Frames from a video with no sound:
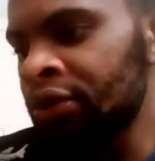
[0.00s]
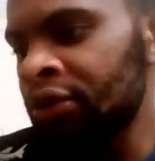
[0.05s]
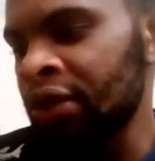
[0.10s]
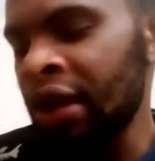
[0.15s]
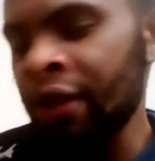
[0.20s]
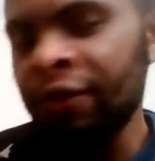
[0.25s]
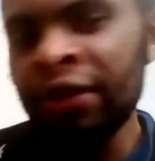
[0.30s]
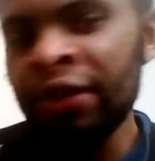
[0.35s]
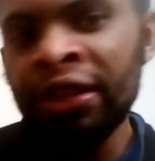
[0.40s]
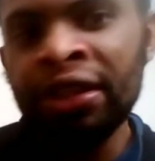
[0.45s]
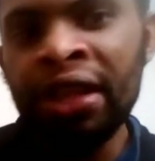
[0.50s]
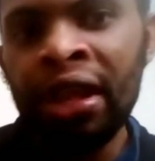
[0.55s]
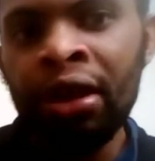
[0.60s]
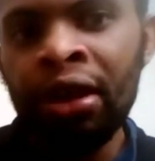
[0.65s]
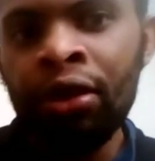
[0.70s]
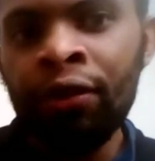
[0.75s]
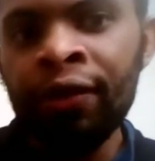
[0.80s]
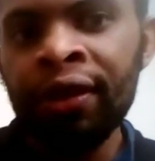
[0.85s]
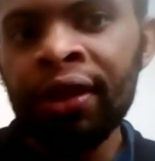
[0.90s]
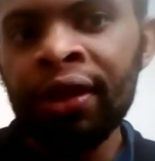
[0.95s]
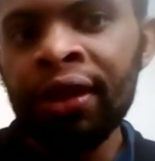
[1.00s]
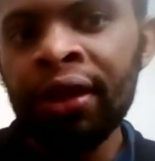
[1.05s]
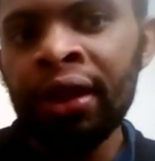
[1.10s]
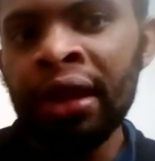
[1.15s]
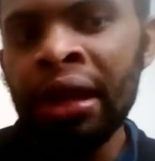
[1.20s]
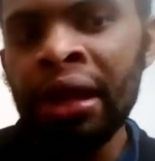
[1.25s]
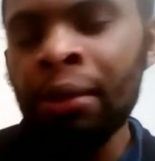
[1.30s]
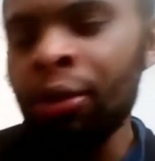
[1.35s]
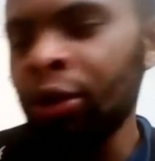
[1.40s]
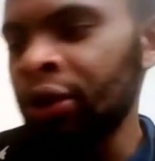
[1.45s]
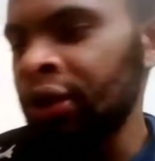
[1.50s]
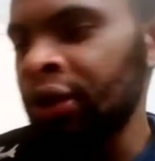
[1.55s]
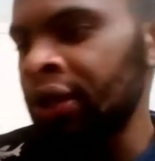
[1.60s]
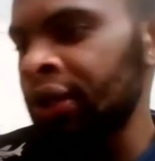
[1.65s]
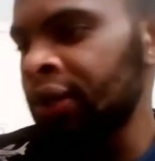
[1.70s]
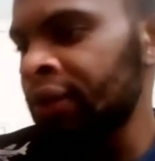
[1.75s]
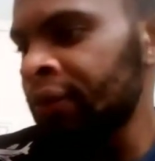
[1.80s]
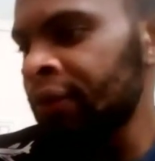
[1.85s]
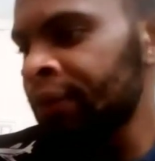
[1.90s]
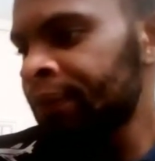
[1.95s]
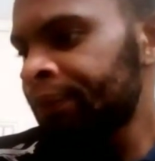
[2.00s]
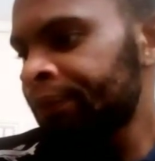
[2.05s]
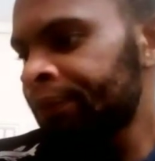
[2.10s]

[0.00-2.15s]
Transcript: to have intake of it in their body